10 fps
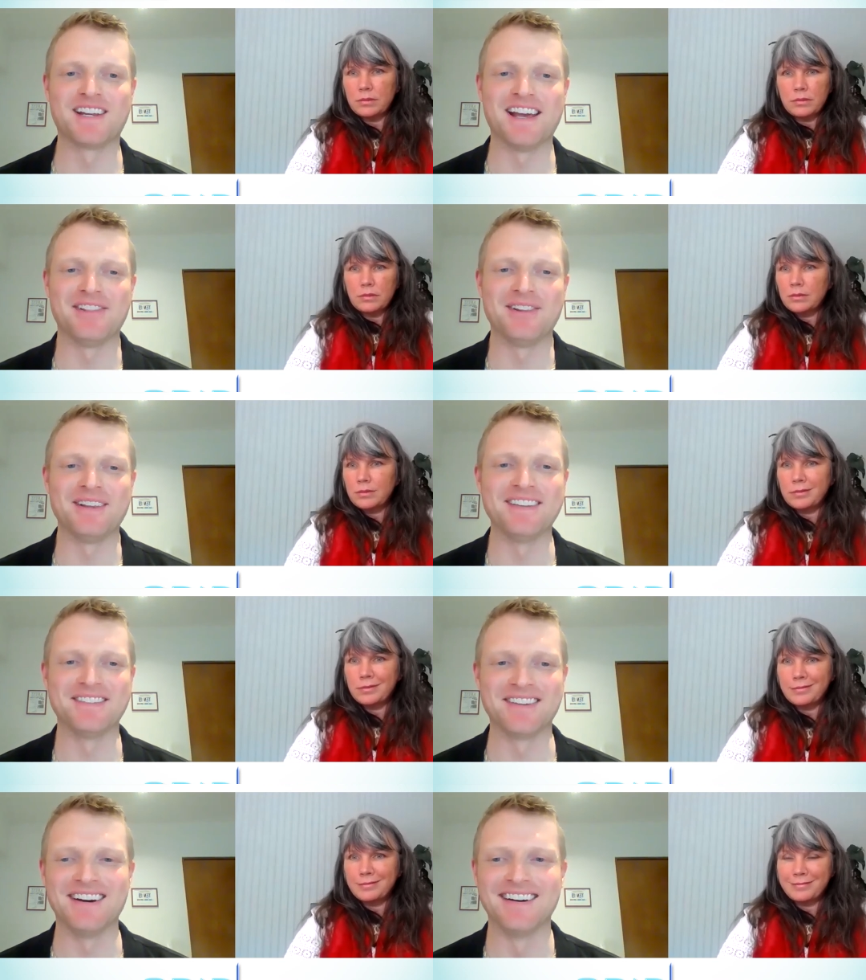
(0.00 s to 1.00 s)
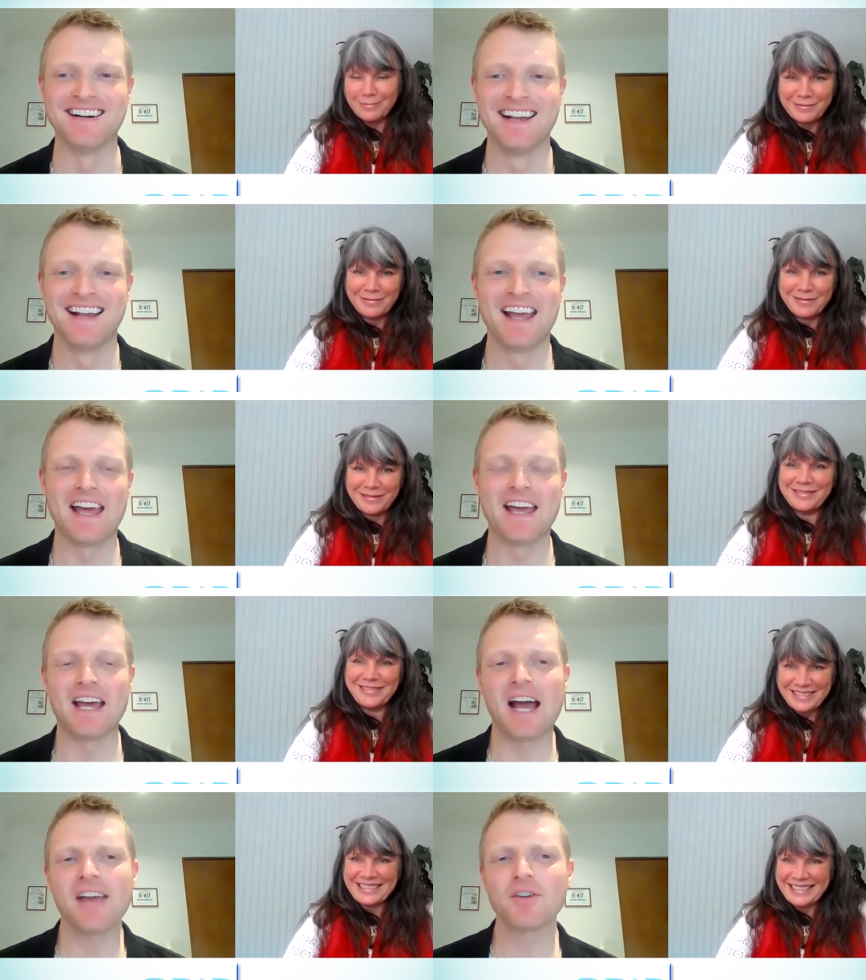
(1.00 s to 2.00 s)
Speaker 1: Kathleen. So, I
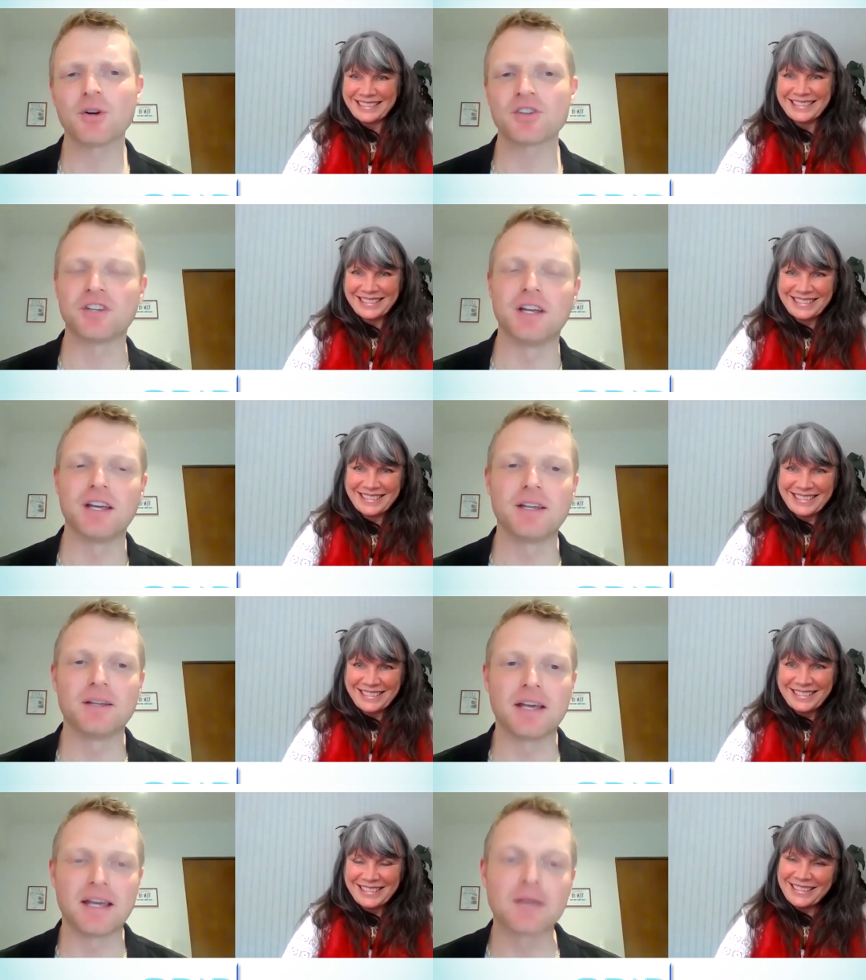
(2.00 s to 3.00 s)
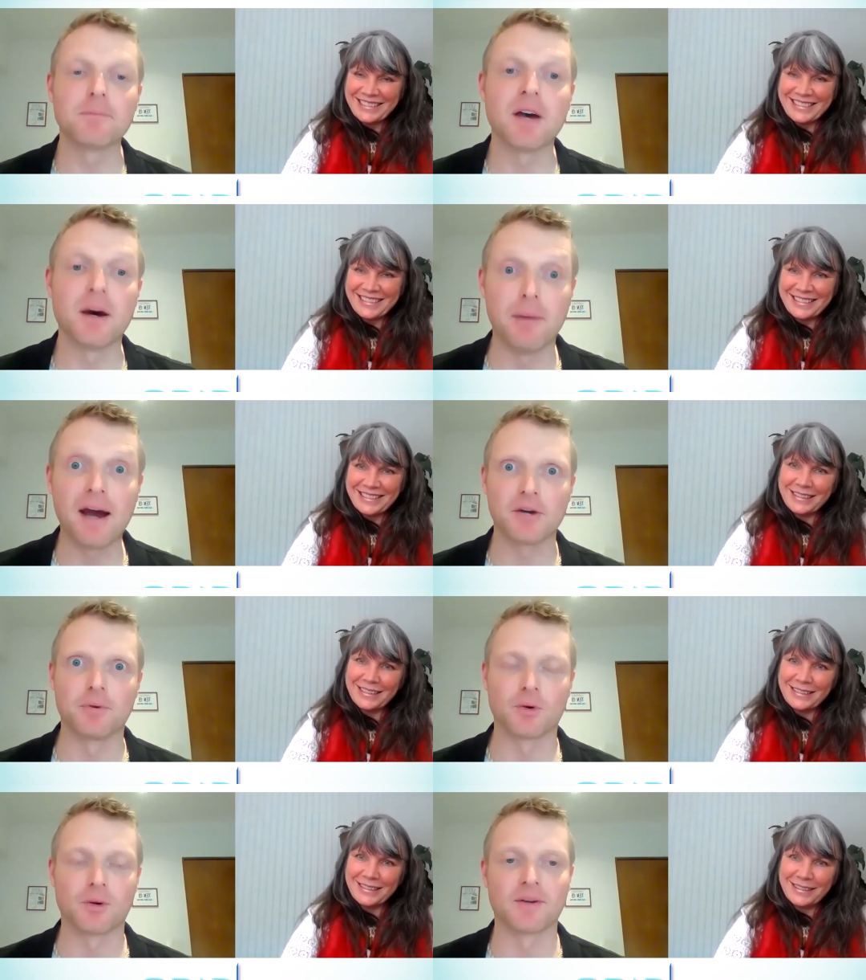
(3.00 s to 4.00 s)
have a question uh, uh, about your
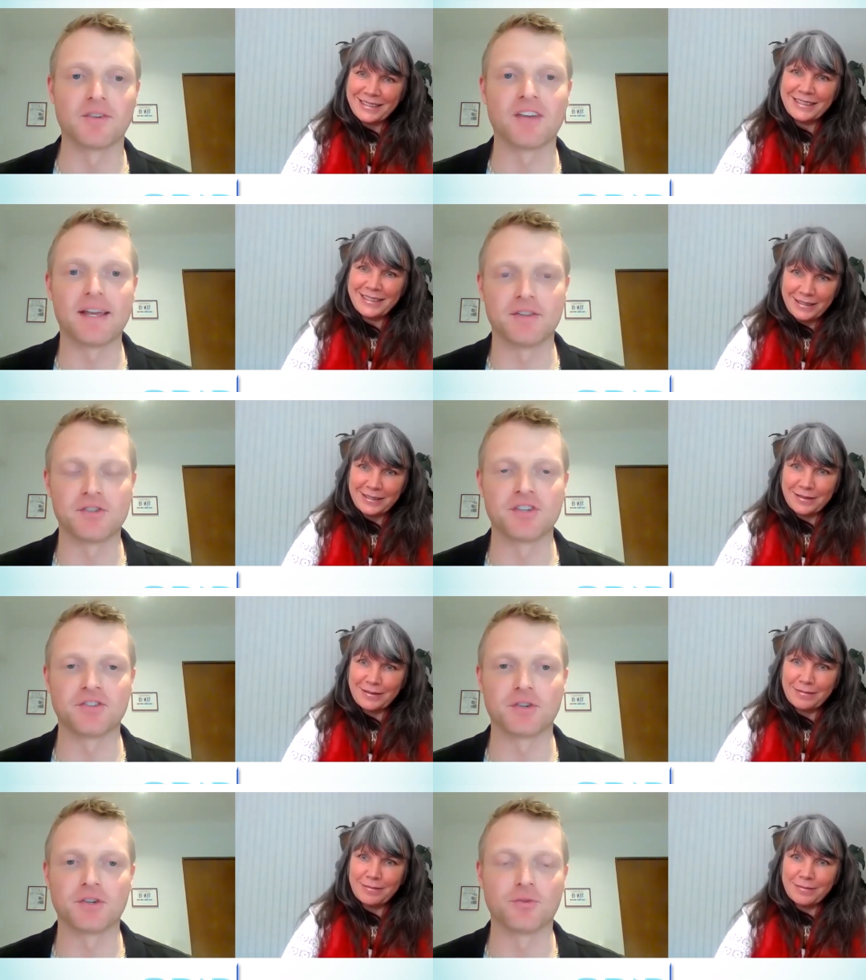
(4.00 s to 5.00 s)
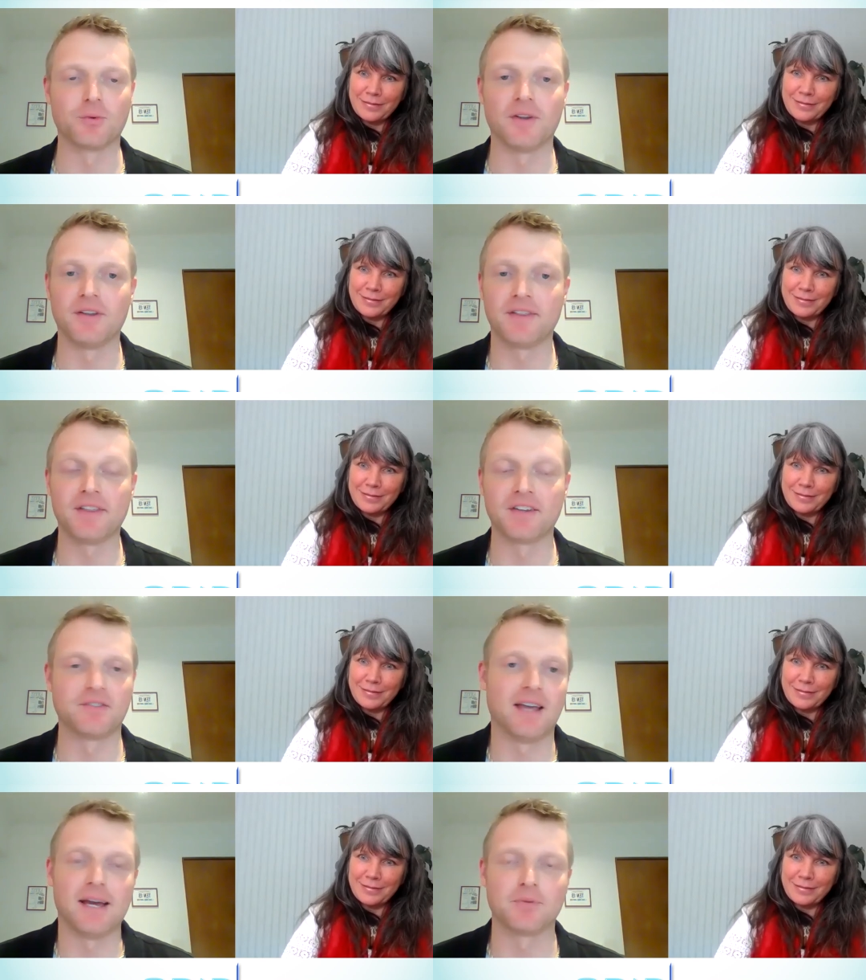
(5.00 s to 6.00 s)
program because I had the chance to look as well, and I think it's
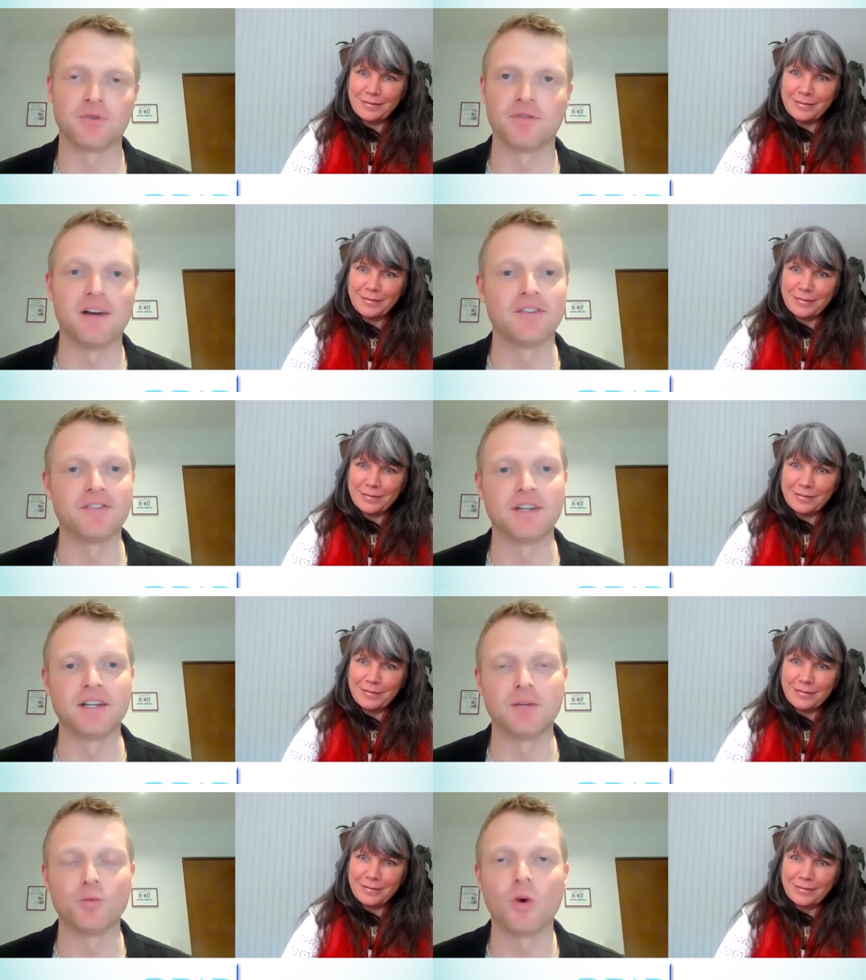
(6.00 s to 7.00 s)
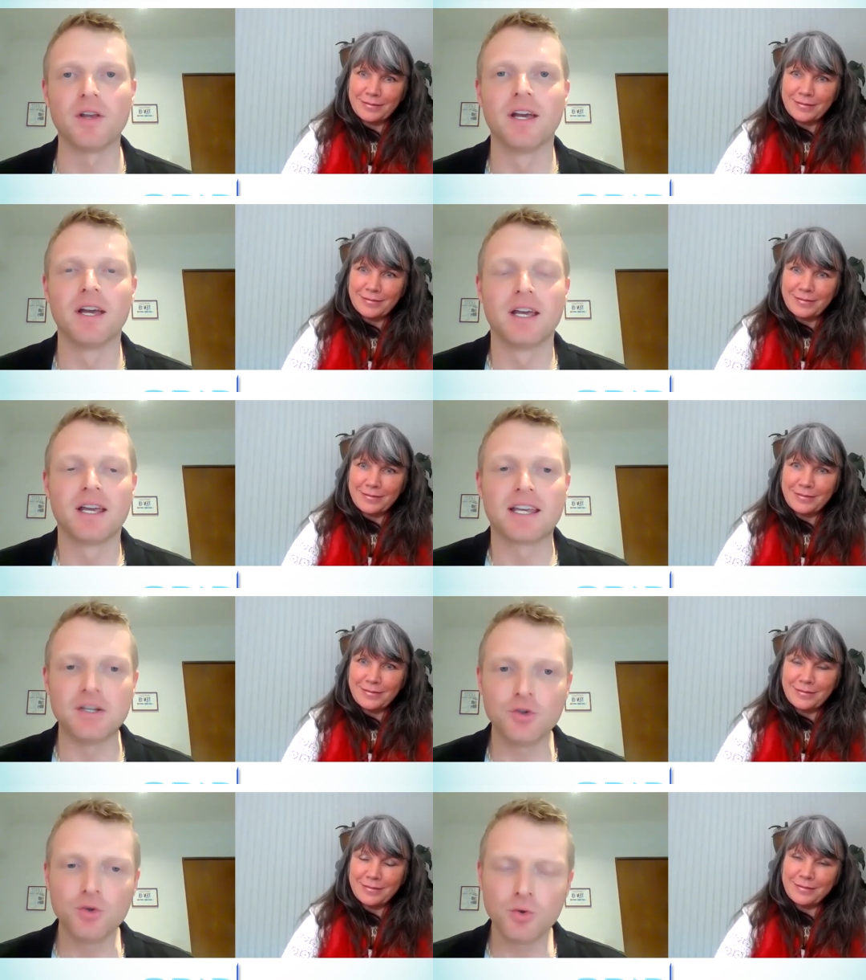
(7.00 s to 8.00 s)
absolutely fascinating. What can
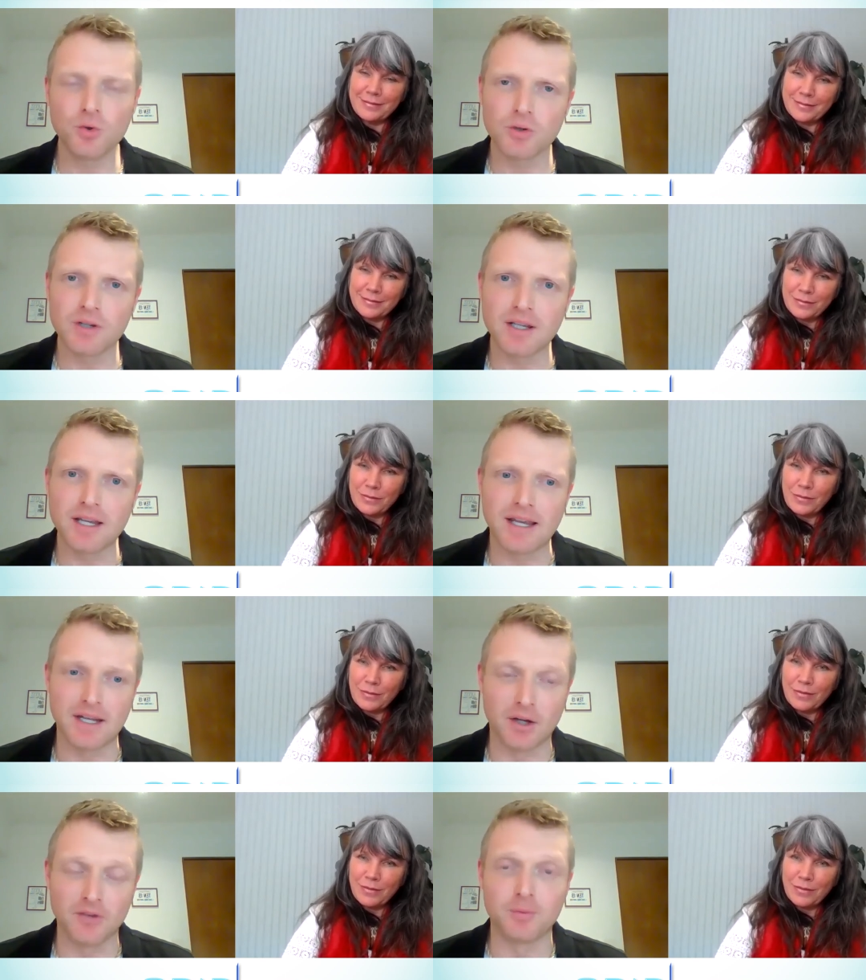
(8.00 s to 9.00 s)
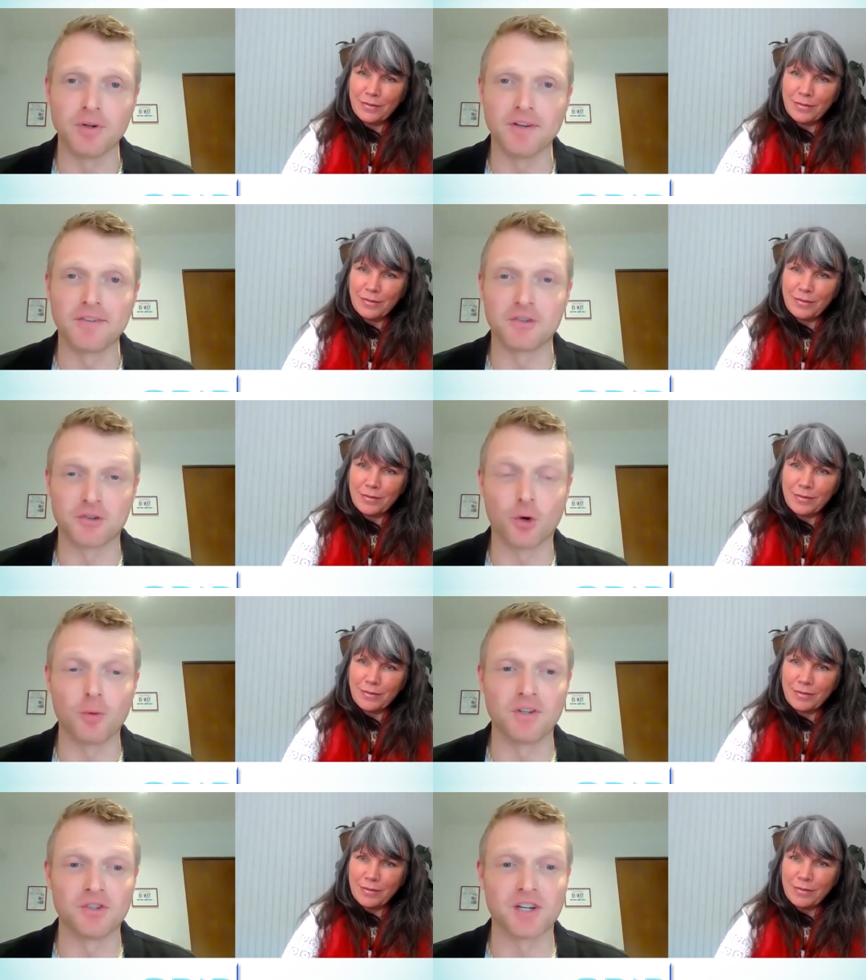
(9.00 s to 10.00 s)
you and Spirit Lifter just hope
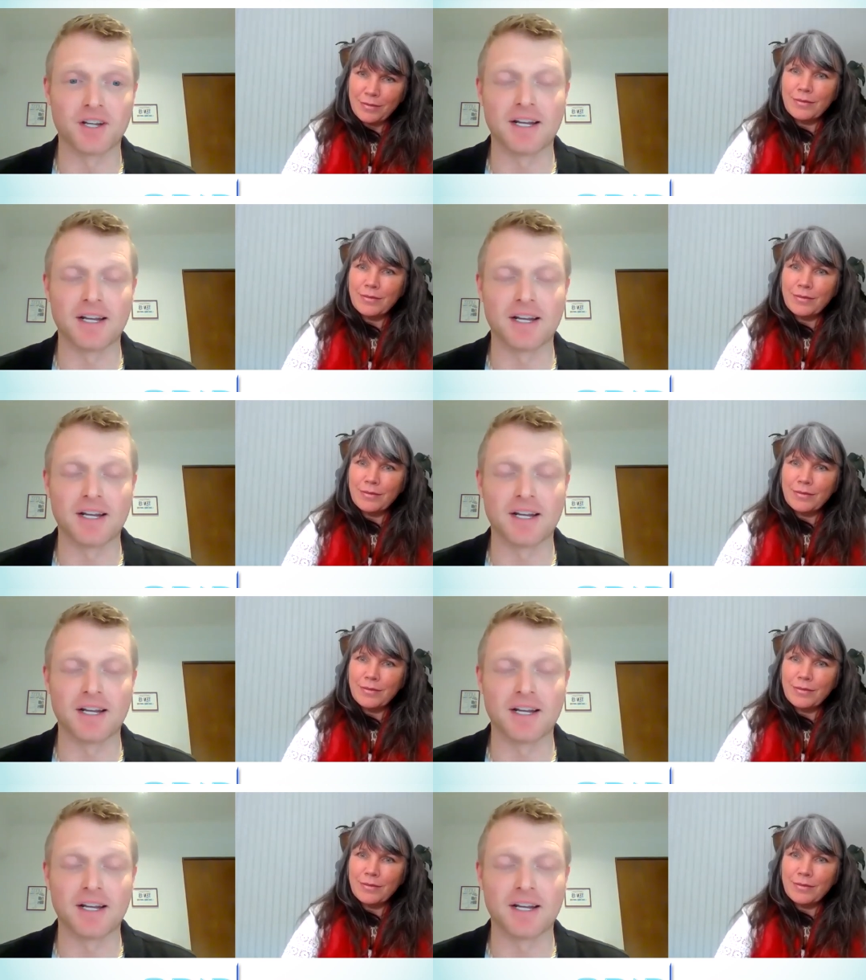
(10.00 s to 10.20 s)
you can check it